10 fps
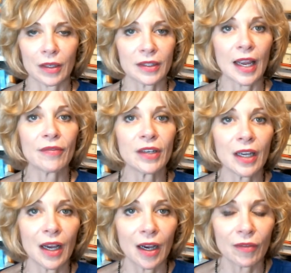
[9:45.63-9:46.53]

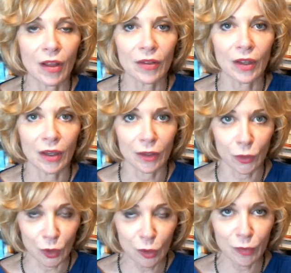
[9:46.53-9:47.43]
safety of the
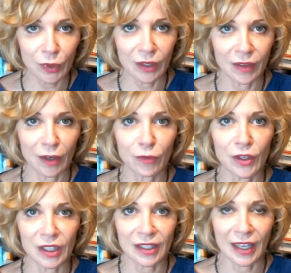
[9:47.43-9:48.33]
group,
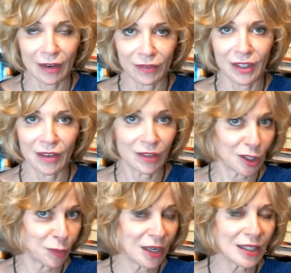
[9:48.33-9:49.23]
therefore the safety of the
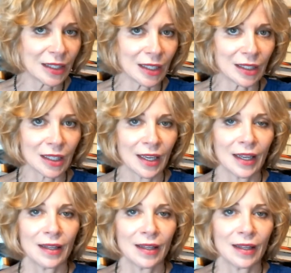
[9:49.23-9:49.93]
species,